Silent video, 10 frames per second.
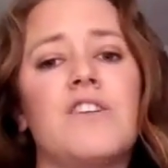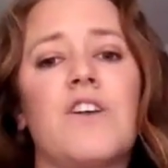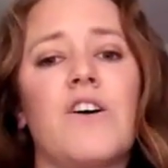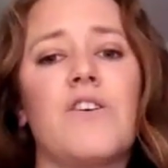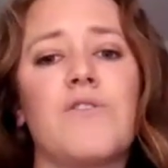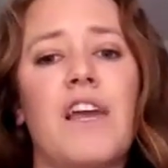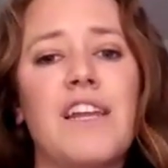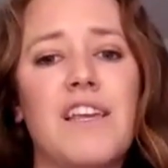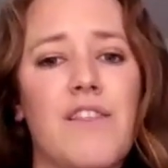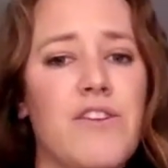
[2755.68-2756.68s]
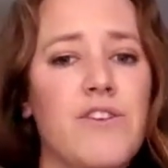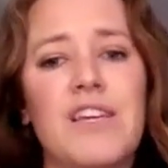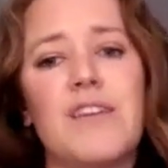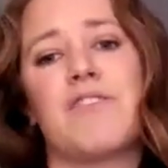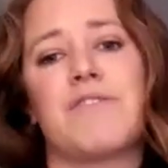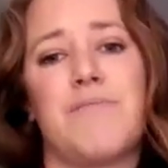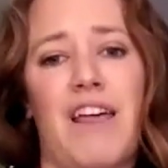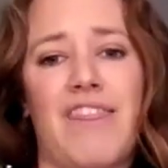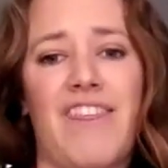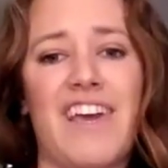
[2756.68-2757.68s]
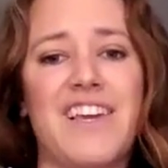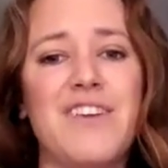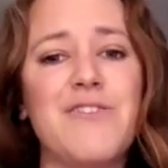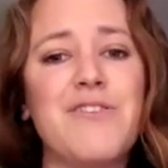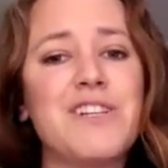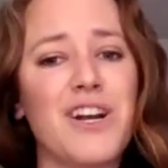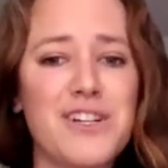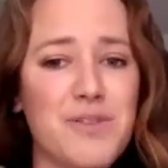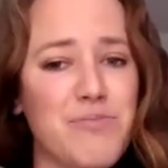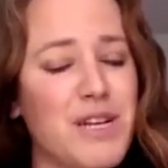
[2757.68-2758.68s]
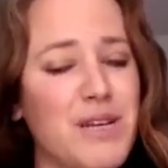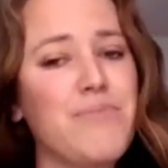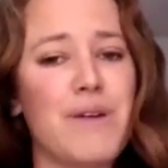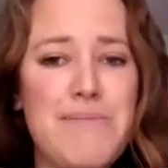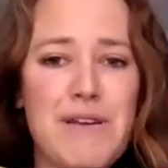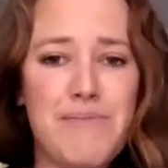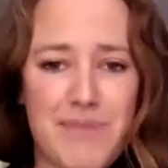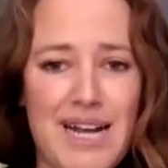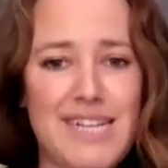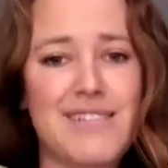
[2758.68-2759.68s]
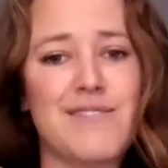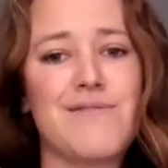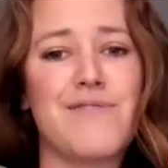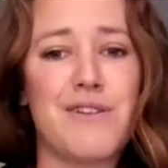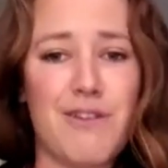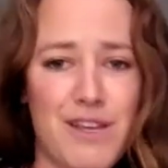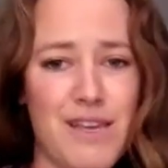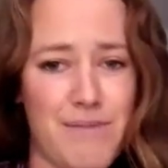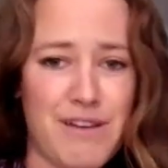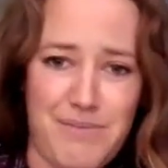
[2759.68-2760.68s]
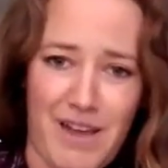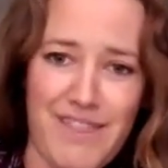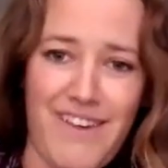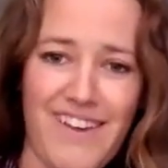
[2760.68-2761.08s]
So yep. they need thirty emails a month. Like you can charge a pretty premium price for thirty emails a month.